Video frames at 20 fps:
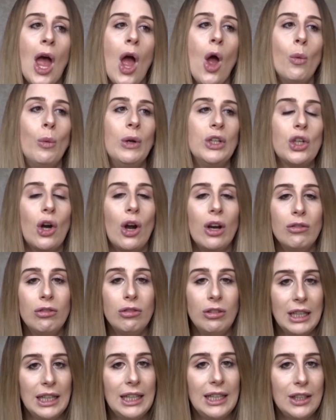which I
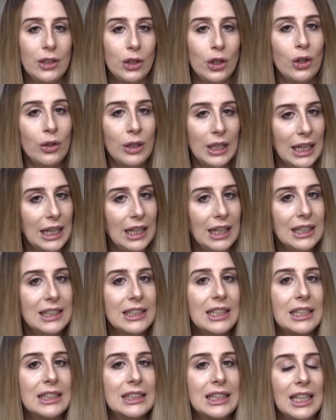really do need,
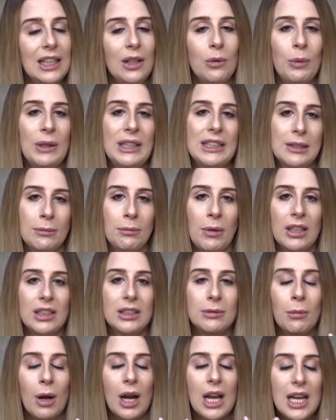because in the winter
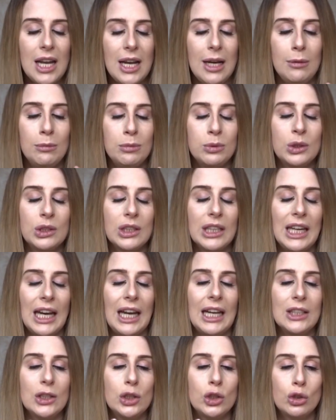months my lips
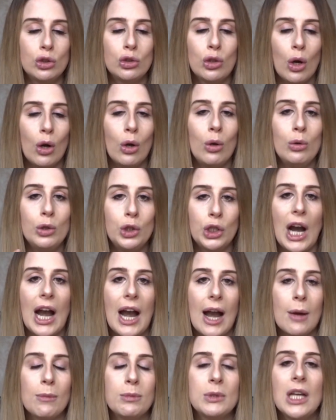get so
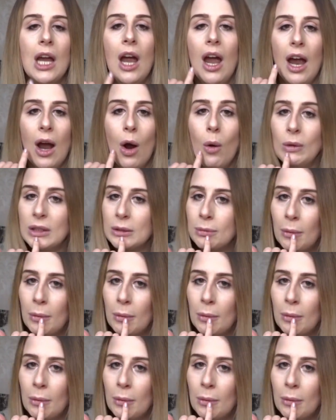chapped. Always my